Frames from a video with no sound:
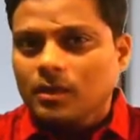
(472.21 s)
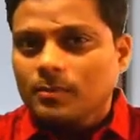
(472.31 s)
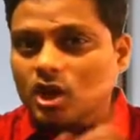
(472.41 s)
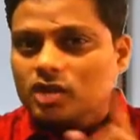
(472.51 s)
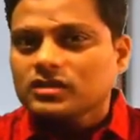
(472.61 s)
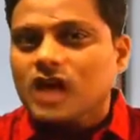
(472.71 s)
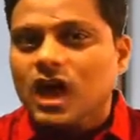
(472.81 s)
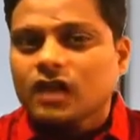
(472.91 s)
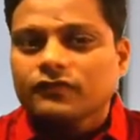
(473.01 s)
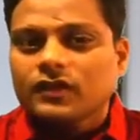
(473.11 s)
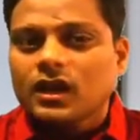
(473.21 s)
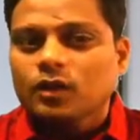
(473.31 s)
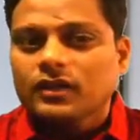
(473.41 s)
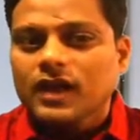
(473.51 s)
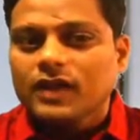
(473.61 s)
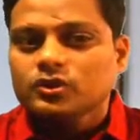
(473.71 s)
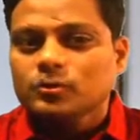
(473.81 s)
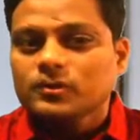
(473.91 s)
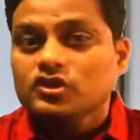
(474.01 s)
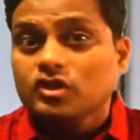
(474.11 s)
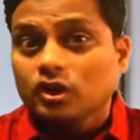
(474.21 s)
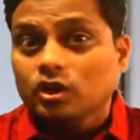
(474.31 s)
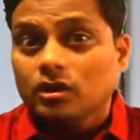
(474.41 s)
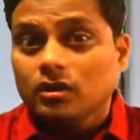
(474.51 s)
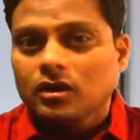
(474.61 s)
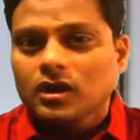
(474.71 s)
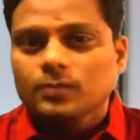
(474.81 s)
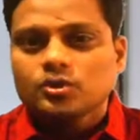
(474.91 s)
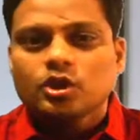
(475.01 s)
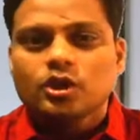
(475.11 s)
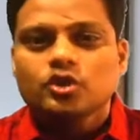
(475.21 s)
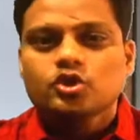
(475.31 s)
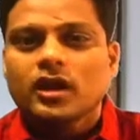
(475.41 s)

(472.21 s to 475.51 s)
Because it's a hyphen noun, that has to be singular. I'm sure you enjoyed